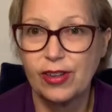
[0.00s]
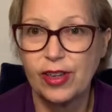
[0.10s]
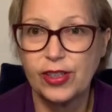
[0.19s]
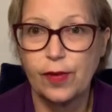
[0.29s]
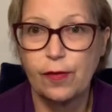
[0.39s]

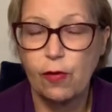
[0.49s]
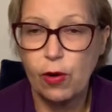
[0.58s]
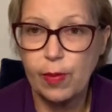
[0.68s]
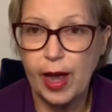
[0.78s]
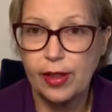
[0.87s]
There's a
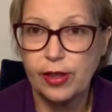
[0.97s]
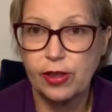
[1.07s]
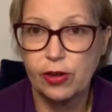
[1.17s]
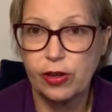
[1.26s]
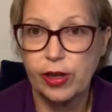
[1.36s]
format that
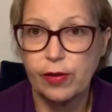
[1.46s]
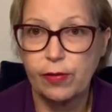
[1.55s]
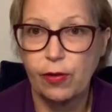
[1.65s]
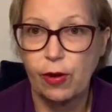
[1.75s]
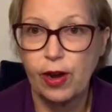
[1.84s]
they're looking
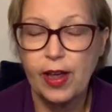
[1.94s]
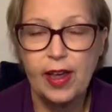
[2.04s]
for,